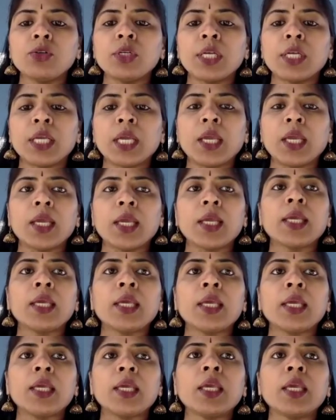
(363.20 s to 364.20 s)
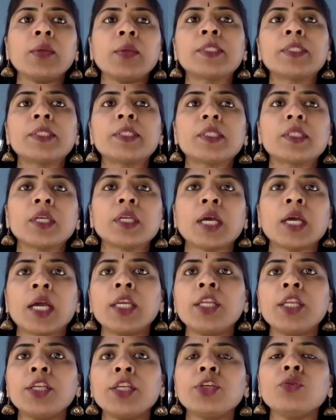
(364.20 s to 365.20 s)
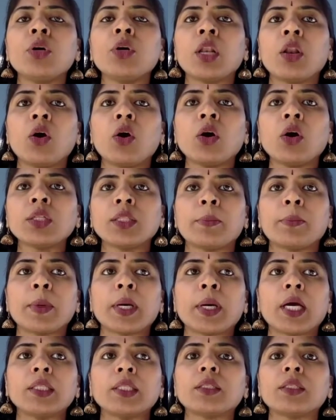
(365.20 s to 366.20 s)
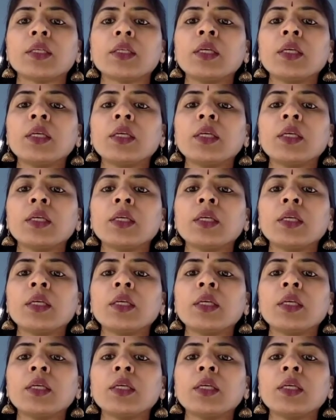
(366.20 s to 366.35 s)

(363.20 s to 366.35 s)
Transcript: to take, he keeps guiding you along the path